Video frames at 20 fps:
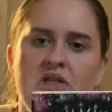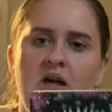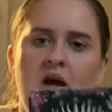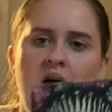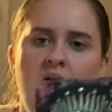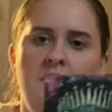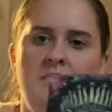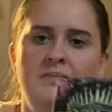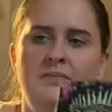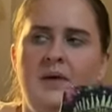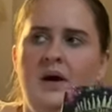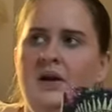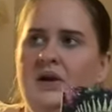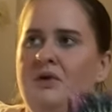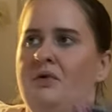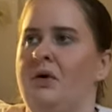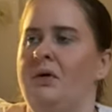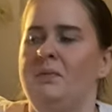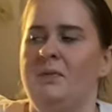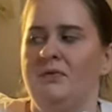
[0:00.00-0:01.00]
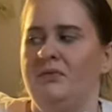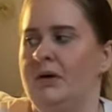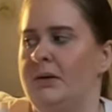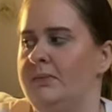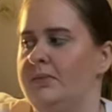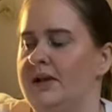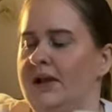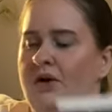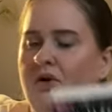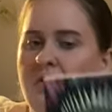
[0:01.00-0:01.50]
I know I've been
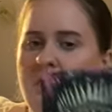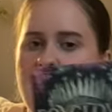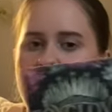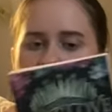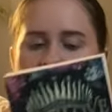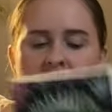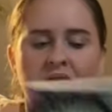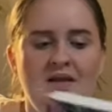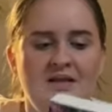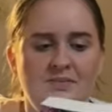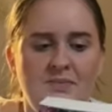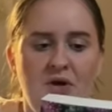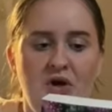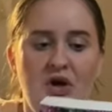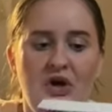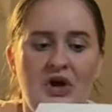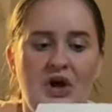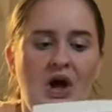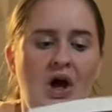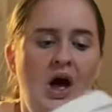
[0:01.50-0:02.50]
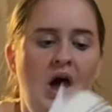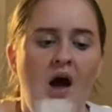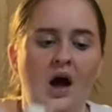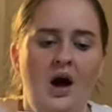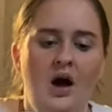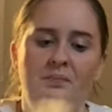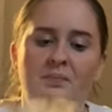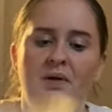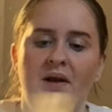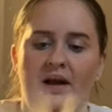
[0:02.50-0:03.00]
rambling on about this book,
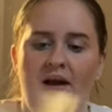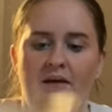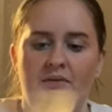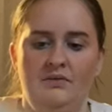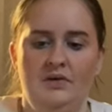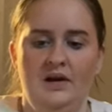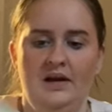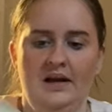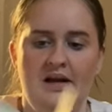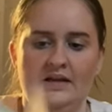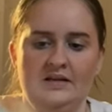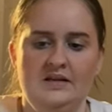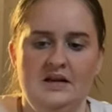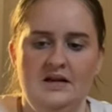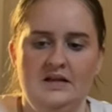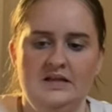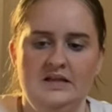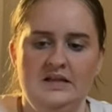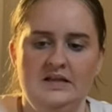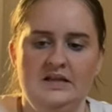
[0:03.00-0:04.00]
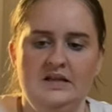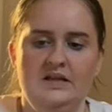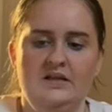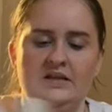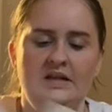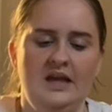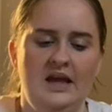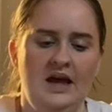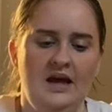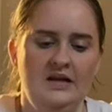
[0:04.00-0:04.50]
but I am really excited
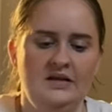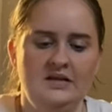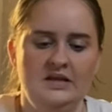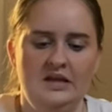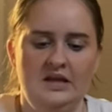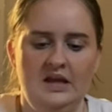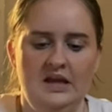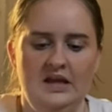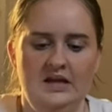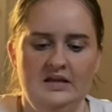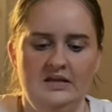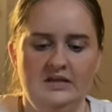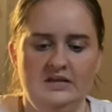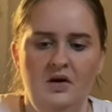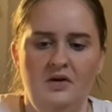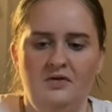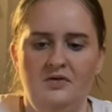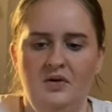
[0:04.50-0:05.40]
to get to this.